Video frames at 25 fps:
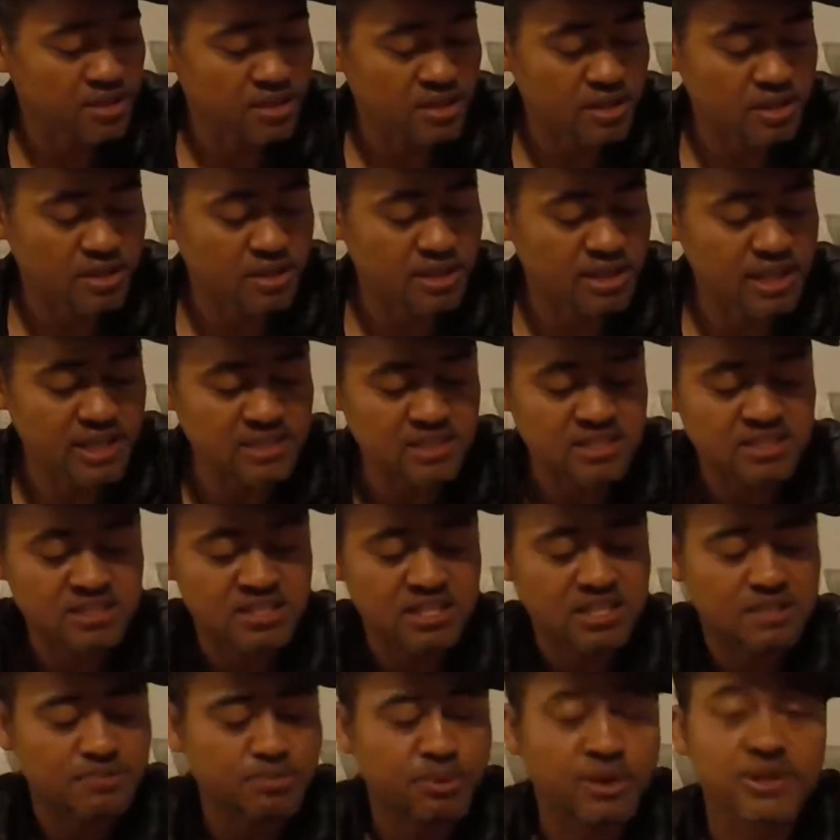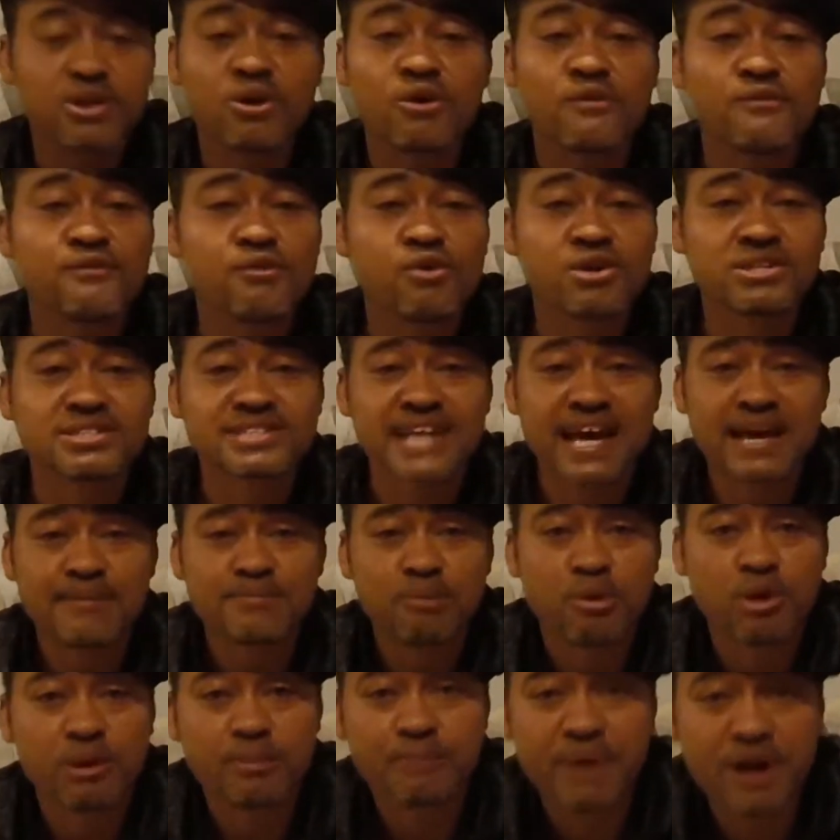it has a 6.04 Type
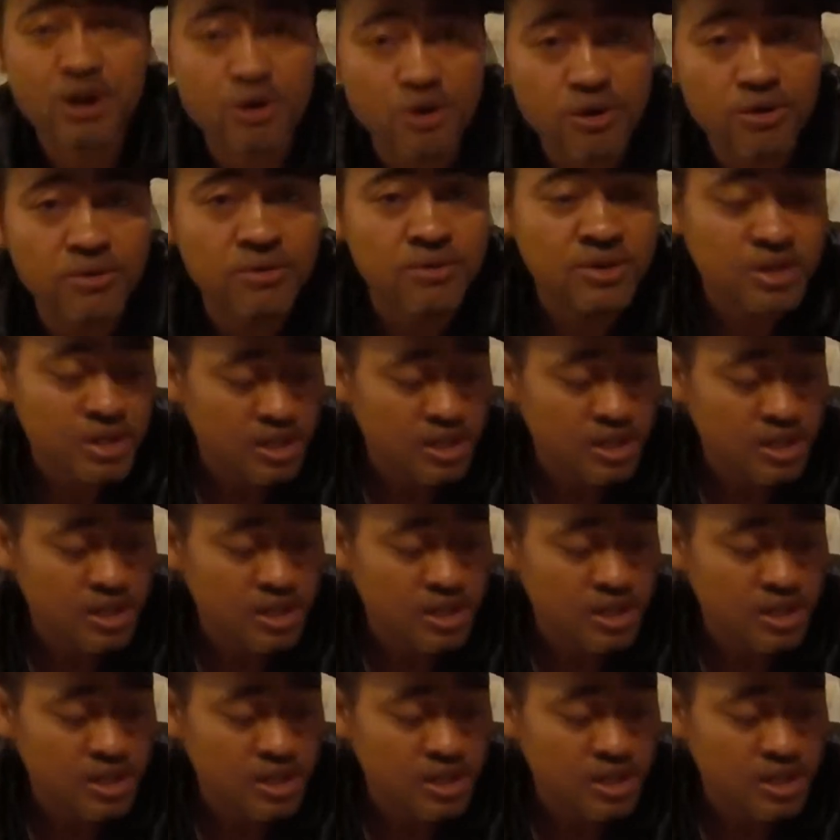bore barrel.